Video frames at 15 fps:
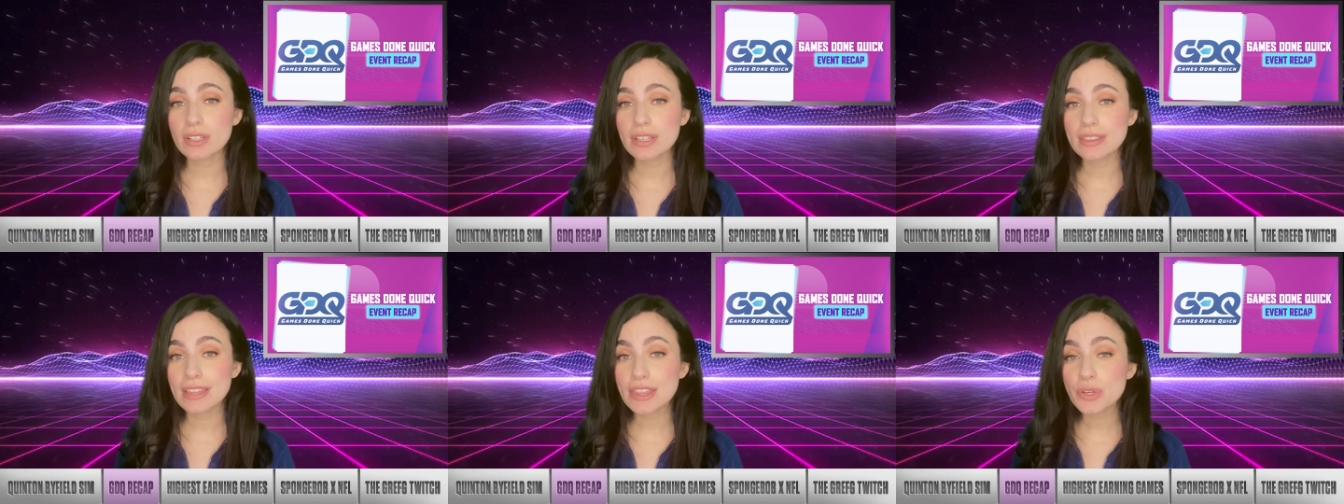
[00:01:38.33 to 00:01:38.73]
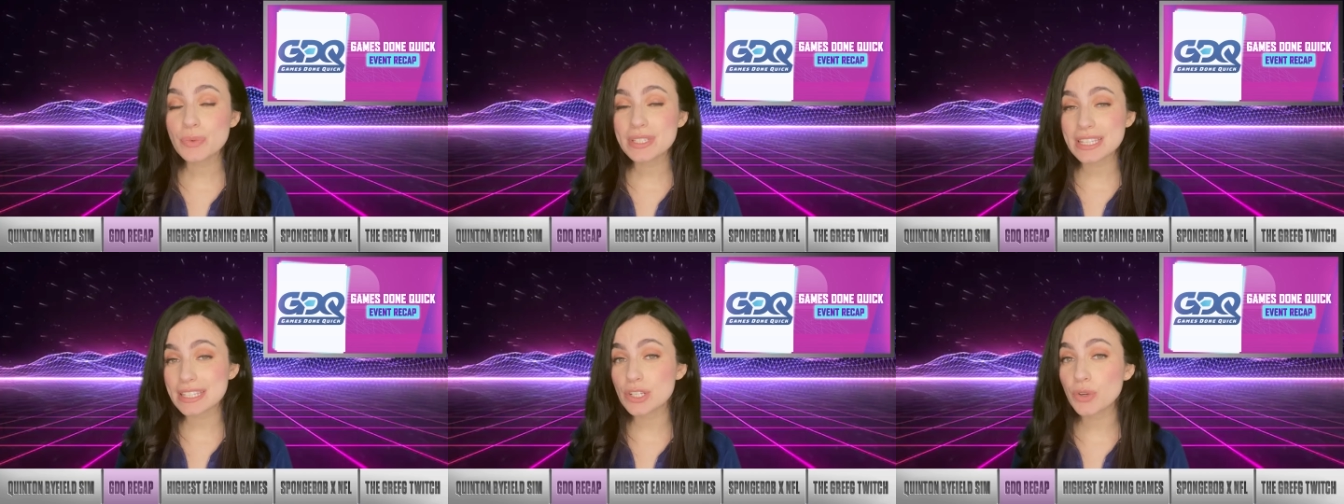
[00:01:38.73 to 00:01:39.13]
Then there
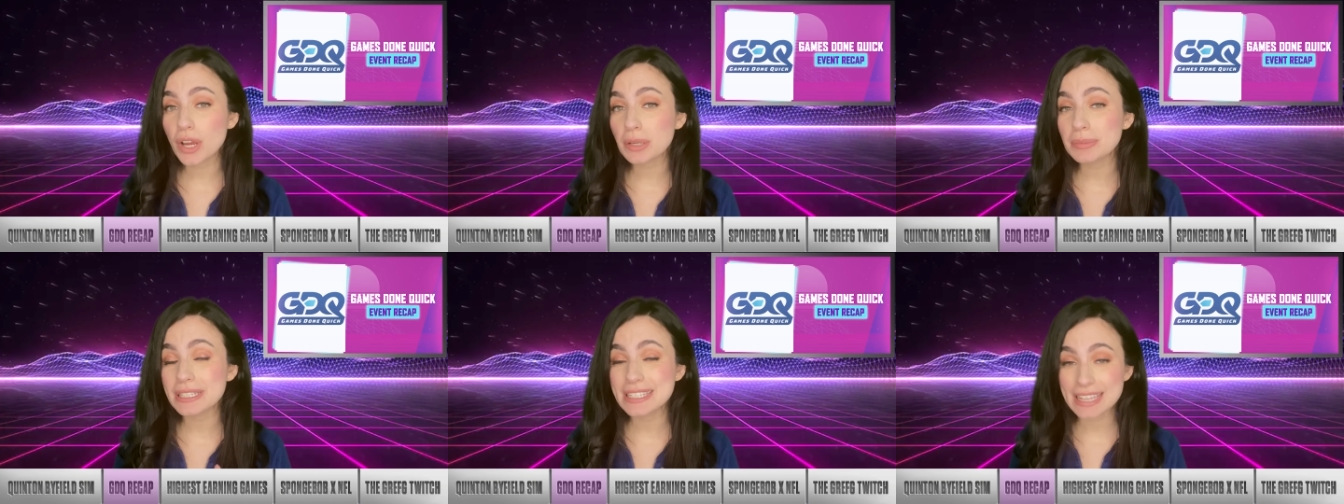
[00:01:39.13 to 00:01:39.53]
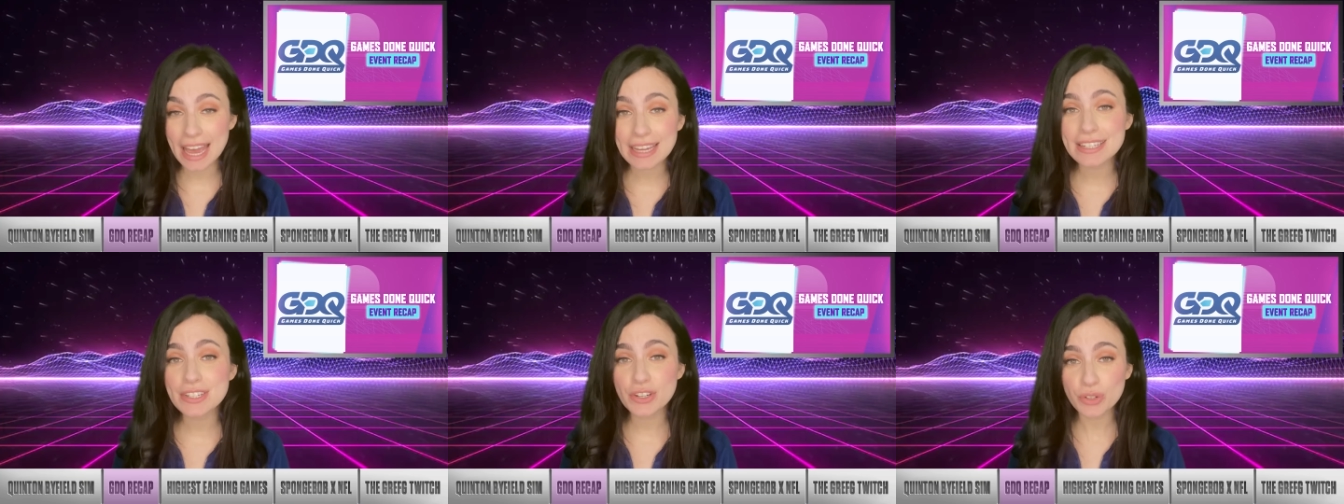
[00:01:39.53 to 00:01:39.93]
was this incredibly
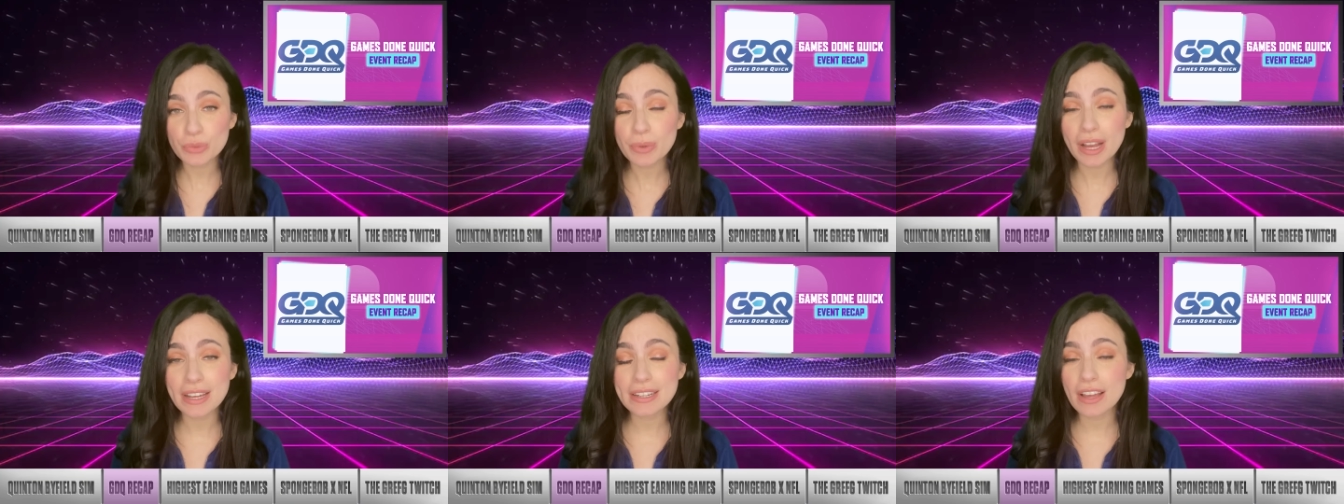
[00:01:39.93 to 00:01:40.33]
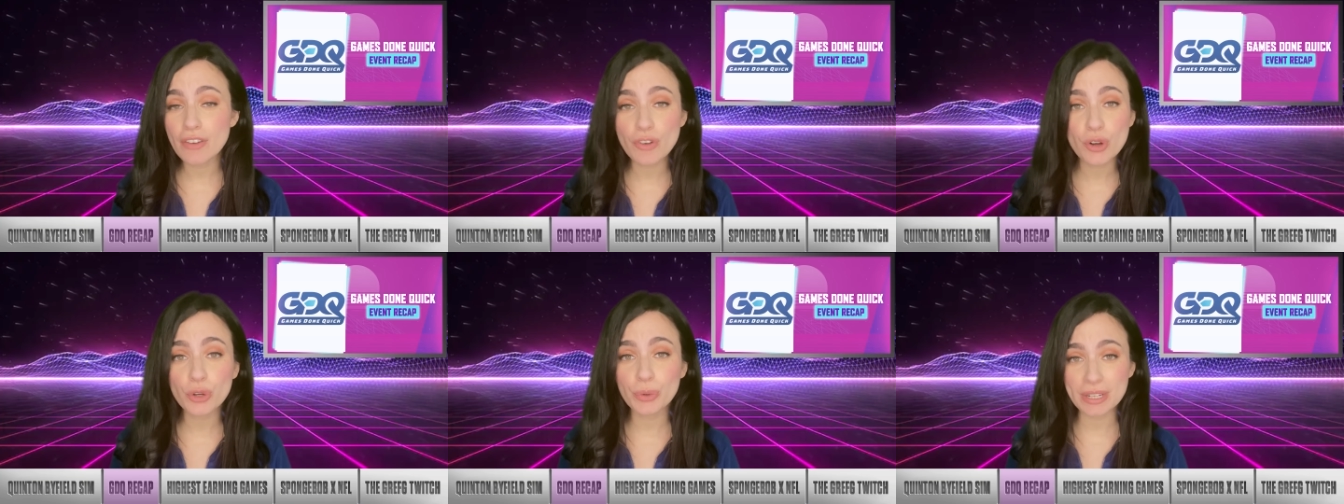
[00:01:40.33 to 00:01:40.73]
technical run of
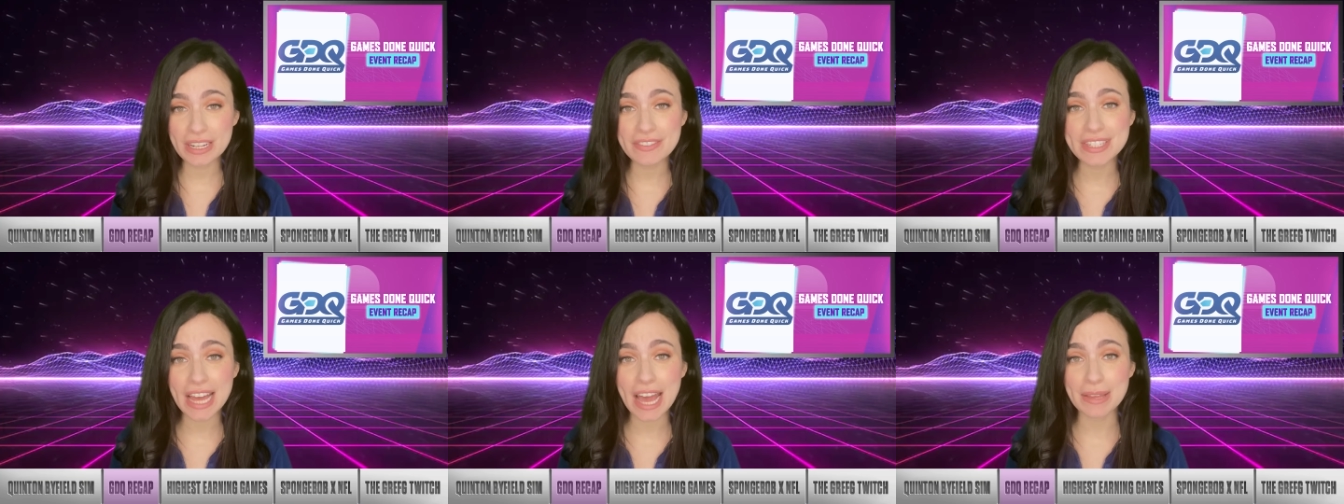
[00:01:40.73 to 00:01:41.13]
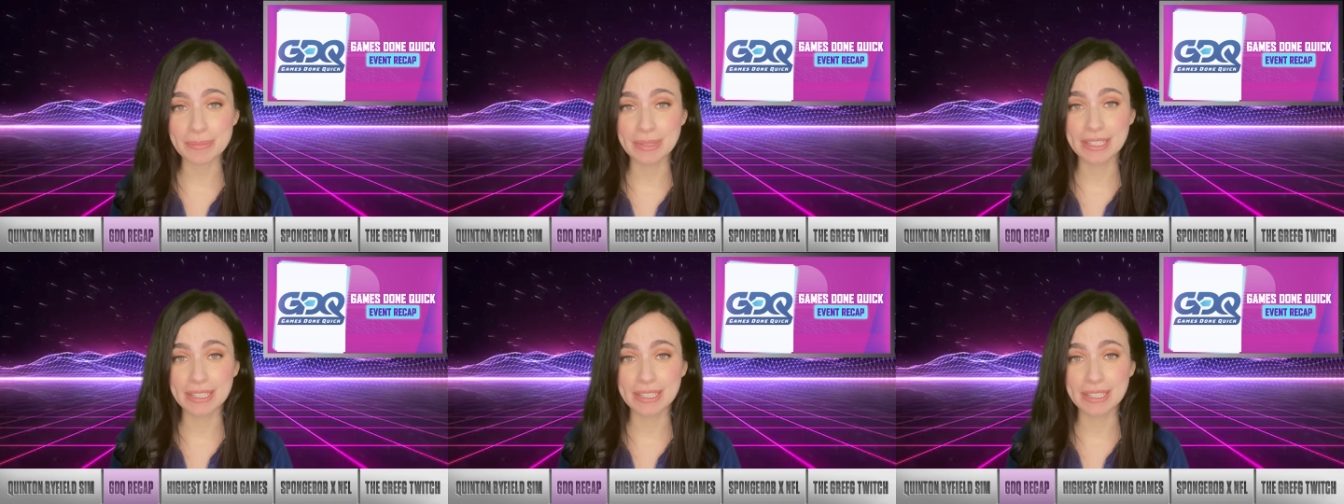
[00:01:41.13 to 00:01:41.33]
Ocarina of Time.